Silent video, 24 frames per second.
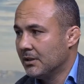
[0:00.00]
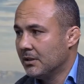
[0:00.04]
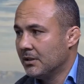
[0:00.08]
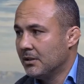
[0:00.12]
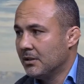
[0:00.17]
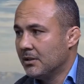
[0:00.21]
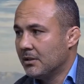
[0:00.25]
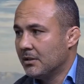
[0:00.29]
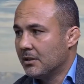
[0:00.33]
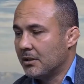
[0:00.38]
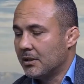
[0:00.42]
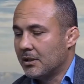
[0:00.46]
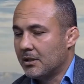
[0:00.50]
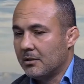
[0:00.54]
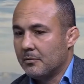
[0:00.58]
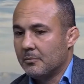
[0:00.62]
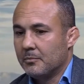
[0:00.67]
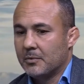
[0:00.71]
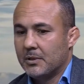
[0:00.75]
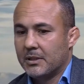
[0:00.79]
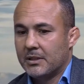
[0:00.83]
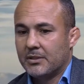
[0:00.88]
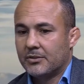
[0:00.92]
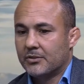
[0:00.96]
Right.
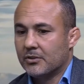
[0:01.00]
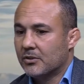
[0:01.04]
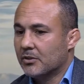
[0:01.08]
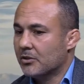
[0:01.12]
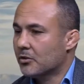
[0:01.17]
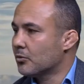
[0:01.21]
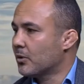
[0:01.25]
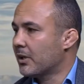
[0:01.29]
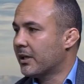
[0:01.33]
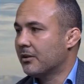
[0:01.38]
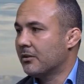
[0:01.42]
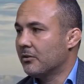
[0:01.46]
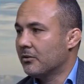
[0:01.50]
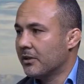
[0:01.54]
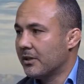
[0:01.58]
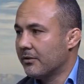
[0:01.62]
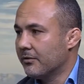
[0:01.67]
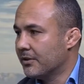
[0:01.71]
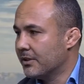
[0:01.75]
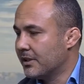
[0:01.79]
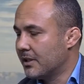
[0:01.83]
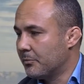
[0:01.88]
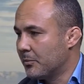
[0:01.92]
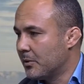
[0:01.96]
Um, and these are just regular,
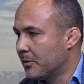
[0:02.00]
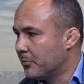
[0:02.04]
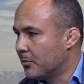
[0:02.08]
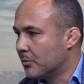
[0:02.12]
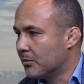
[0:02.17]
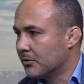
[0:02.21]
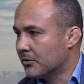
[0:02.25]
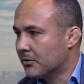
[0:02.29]
everyday people.